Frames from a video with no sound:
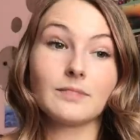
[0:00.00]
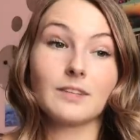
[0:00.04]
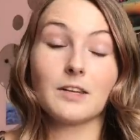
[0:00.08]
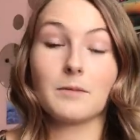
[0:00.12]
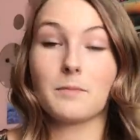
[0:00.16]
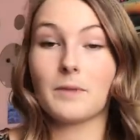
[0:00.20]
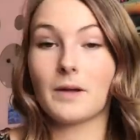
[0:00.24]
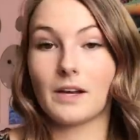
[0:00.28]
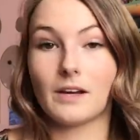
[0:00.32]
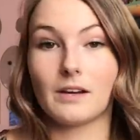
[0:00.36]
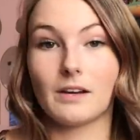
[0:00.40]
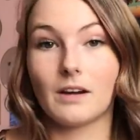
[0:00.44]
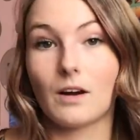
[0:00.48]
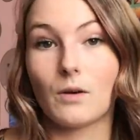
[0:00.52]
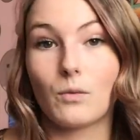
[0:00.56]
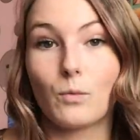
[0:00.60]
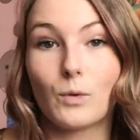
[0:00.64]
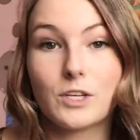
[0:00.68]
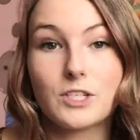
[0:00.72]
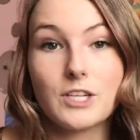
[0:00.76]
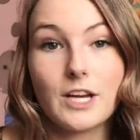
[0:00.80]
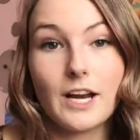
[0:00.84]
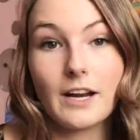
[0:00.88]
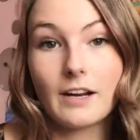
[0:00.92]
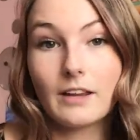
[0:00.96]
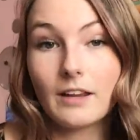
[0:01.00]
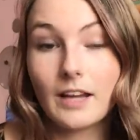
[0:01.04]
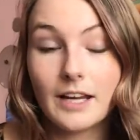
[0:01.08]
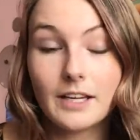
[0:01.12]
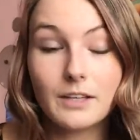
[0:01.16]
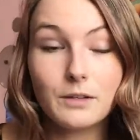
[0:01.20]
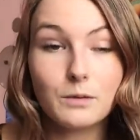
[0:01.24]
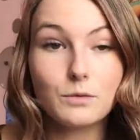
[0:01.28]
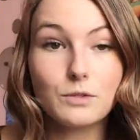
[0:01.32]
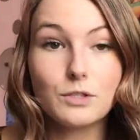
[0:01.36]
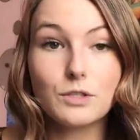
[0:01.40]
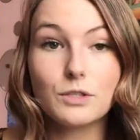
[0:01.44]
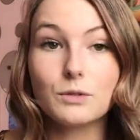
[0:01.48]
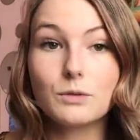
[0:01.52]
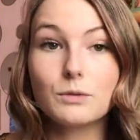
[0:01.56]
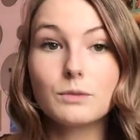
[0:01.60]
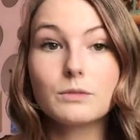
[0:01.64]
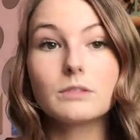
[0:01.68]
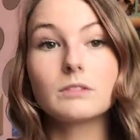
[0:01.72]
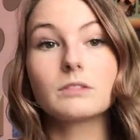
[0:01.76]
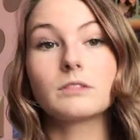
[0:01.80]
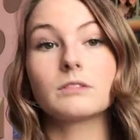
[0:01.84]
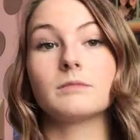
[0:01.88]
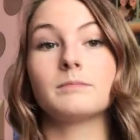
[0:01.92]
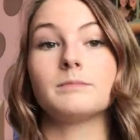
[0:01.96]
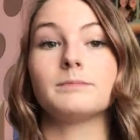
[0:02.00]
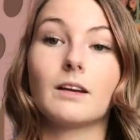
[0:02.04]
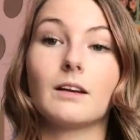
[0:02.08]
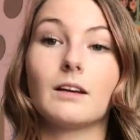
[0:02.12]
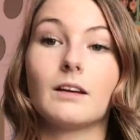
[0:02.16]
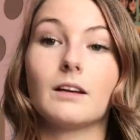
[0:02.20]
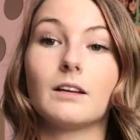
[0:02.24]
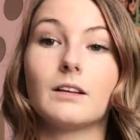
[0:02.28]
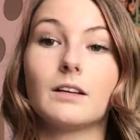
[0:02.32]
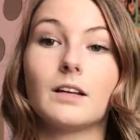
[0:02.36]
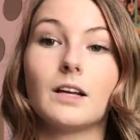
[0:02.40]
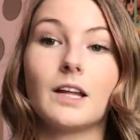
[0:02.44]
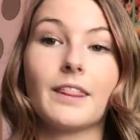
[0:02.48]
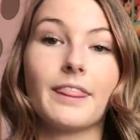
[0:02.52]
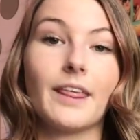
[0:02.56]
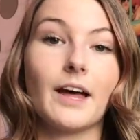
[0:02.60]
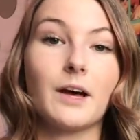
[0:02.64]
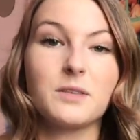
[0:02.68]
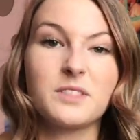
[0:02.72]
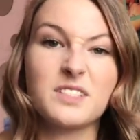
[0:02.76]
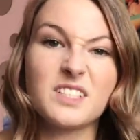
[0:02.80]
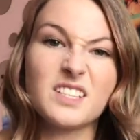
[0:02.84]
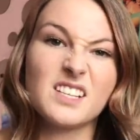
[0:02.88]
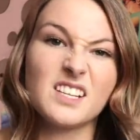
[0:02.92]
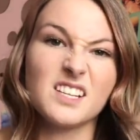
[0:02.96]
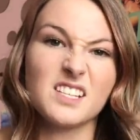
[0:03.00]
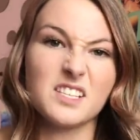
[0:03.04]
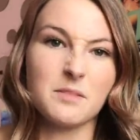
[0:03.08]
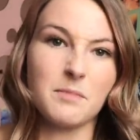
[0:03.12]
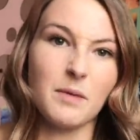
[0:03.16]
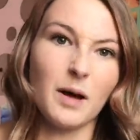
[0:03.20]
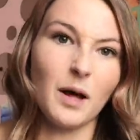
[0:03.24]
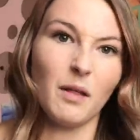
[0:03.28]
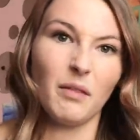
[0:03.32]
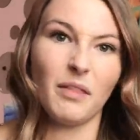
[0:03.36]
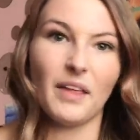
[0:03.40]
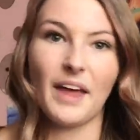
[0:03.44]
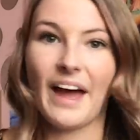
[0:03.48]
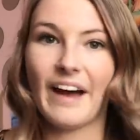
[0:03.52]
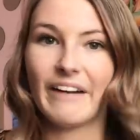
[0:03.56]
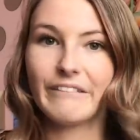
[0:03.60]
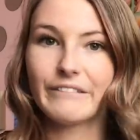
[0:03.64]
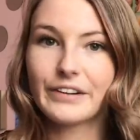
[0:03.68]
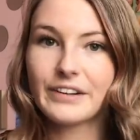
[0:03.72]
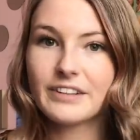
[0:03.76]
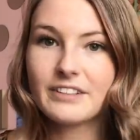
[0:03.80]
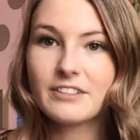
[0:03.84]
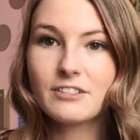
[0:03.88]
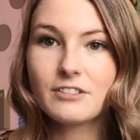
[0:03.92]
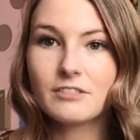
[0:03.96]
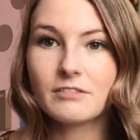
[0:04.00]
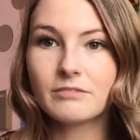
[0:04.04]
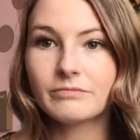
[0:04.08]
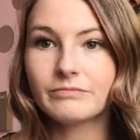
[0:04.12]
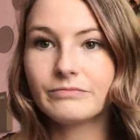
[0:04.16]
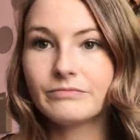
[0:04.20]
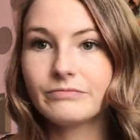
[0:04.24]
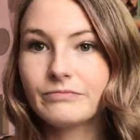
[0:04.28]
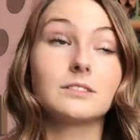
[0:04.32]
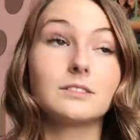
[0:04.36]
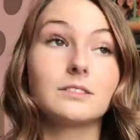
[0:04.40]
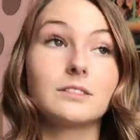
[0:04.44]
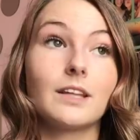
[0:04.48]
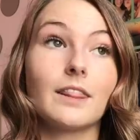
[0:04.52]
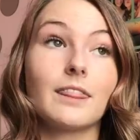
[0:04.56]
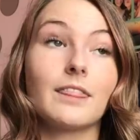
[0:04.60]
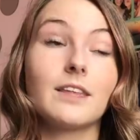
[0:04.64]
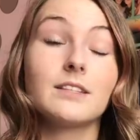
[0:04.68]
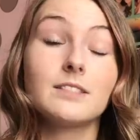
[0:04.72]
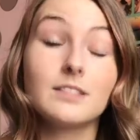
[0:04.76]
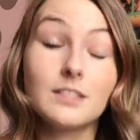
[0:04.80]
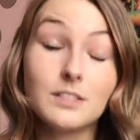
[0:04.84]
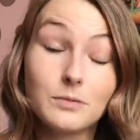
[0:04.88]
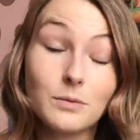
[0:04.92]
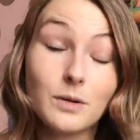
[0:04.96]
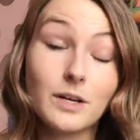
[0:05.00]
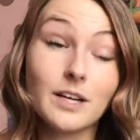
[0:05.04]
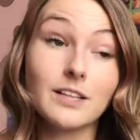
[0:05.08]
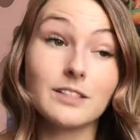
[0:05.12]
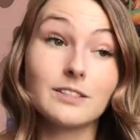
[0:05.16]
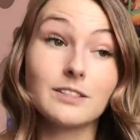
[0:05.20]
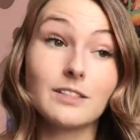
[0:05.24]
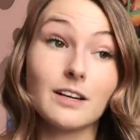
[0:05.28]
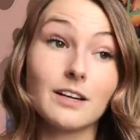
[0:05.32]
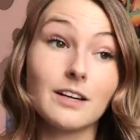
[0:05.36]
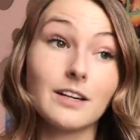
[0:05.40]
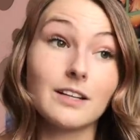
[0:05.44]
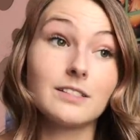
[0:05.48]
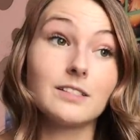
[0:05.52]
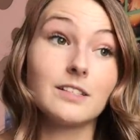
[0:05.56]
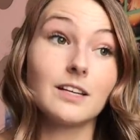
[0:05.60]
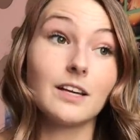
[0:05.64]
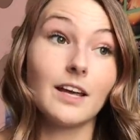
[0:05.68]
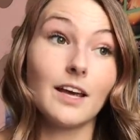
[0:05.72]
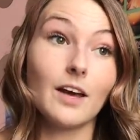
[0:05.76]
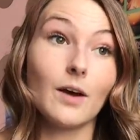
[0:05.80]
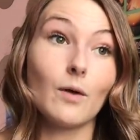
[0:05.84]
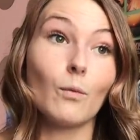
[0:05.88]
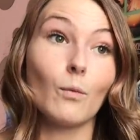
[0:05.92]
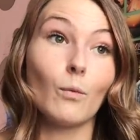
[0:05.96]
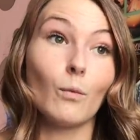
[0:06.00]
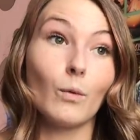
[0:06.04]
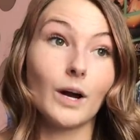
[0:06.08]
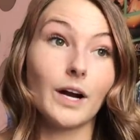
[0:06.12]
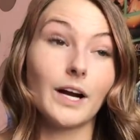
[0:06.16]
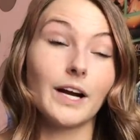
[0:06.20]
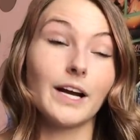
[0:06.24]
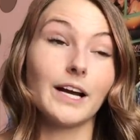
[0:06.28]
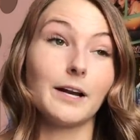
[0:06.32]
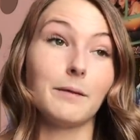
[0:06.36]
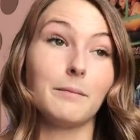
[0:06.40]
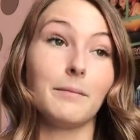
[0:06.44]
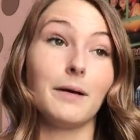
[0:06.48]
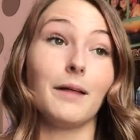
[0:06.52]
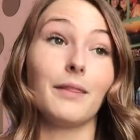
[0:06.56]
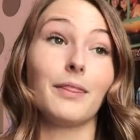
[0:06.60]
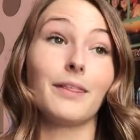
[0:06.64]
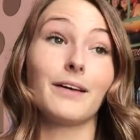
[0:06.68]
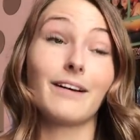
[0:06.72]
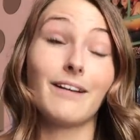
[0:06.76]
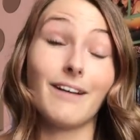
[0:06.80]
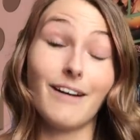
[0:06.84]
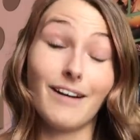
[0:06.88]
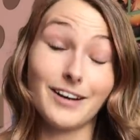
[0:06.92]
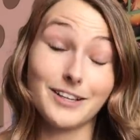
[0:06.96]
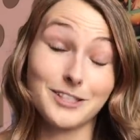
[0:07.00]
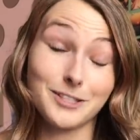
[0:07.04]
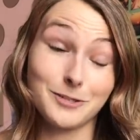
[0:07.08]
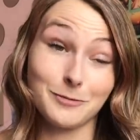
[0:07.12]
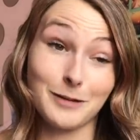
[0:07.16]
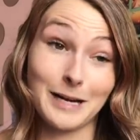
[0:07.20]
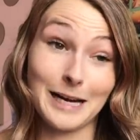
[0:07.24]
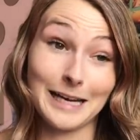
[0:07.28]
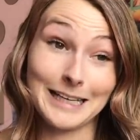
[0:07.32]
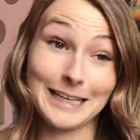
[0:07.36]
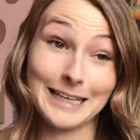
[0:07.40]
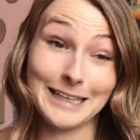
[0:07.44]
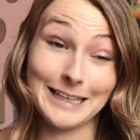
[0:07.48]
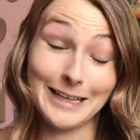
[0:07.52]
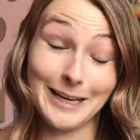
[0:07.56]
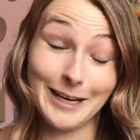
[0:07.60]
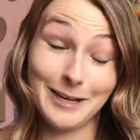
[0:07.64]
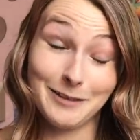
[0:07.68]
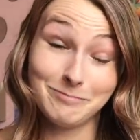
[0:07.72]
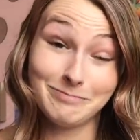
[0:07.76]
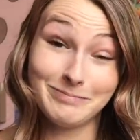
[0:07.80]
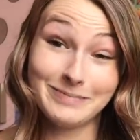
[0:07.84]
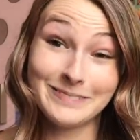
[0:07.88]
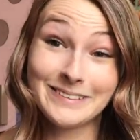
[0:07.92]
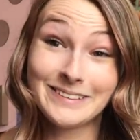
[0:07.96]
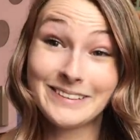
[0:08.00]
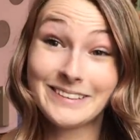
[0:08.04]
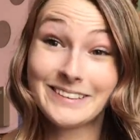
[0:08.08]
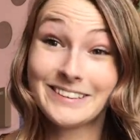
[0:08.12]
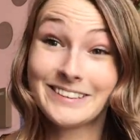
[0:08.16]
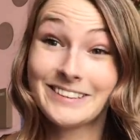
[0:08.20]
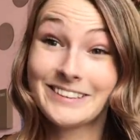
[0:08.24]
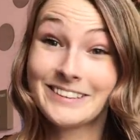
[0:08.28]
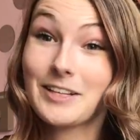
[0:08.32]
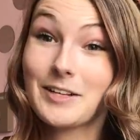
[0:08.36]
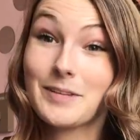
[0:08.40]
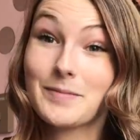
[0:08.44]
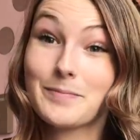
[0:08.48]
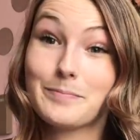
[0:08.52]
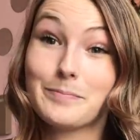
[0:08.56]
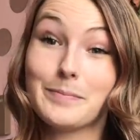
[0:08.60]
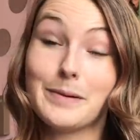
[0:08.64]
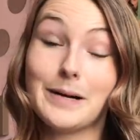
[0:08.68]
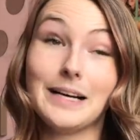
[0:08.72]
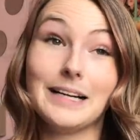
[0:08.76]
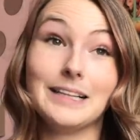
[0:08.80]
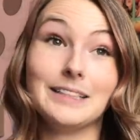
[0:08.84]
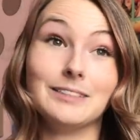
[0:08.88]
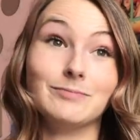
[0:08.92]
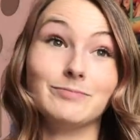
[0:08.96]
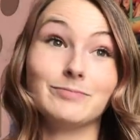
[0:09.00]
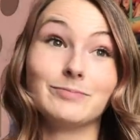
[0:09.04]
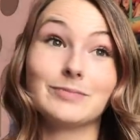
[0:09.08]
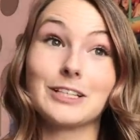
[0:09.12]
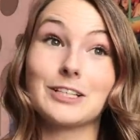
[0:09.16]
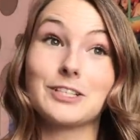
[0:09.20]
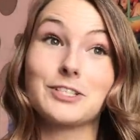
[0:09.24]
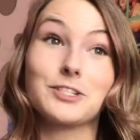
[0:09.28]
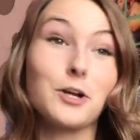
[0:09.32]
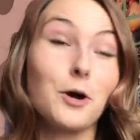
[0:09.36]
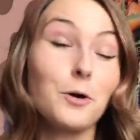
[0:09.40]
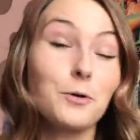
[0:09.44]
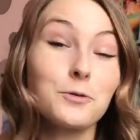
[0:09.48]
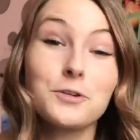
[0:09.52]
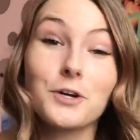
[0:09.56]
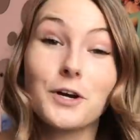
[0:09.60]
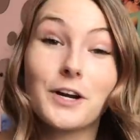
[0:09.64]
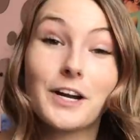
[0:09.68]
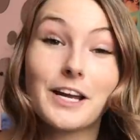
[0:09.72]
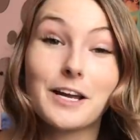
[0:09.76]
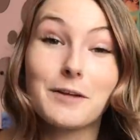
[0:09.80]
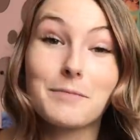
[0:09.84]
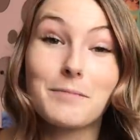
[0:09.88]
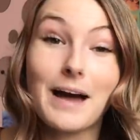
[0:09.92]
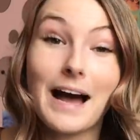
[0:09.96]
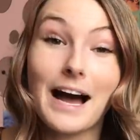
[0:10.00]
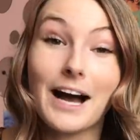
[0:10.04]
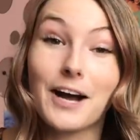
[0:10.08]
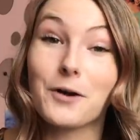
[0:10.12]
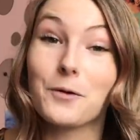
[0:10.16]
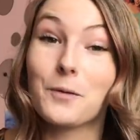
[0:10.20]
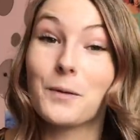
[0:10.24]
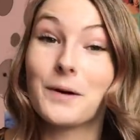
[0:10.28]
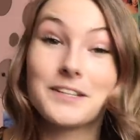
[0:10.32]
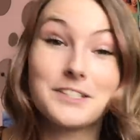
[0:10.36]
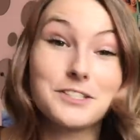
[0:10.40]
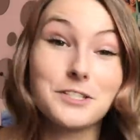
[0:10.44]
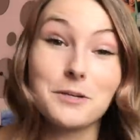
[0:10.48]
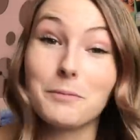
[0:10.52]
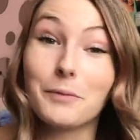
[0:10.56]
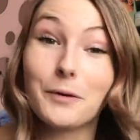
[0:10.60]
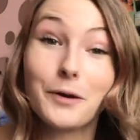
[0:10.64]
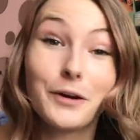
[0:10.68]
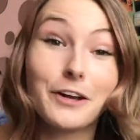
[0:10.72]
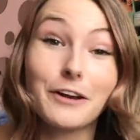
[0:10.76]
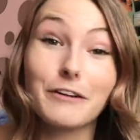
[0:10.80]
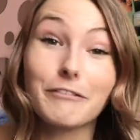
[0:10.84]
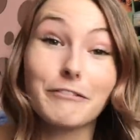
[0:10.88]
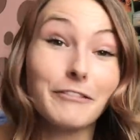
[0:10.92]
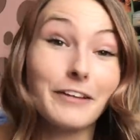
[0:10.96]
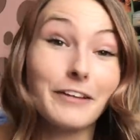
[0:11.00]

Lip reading: depending on which airline you choose. $1,000 is about the average. This is when I started to get worried about the costs racking up. But there's no turning back once you book your